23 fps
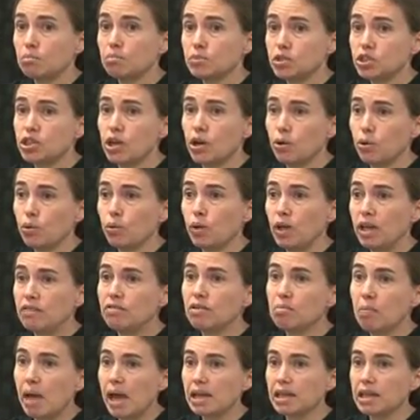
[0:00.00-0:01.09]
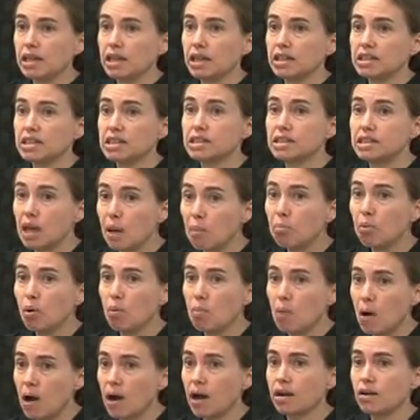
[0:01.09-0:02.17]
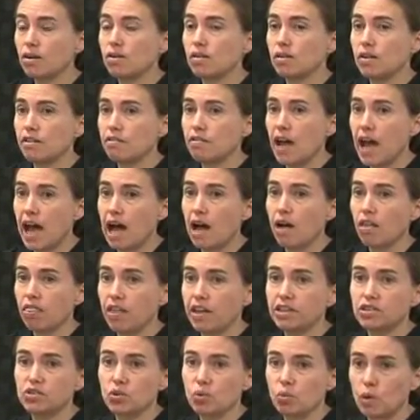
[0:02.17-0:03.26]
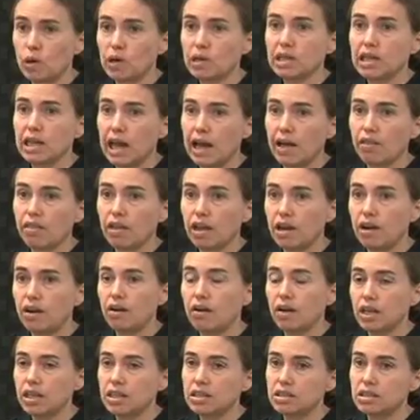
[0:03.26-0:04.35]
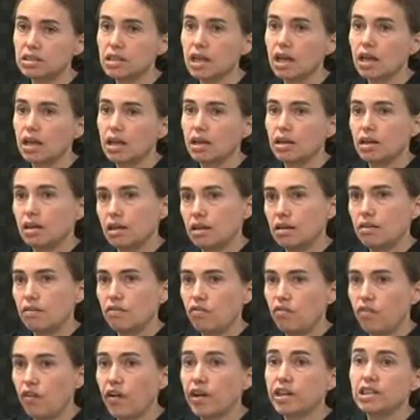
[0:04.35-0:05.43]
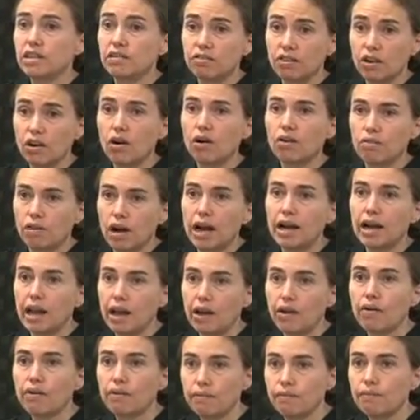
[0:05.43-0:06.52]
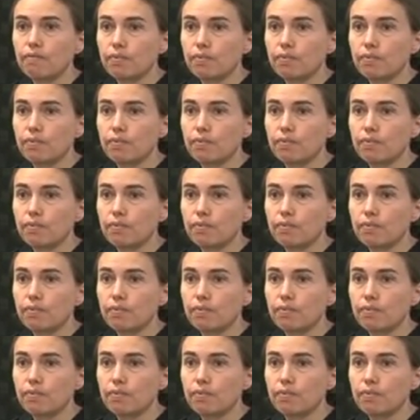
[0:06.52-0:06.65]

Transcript: So even making a simple model of how things are working out there is very difficult right now.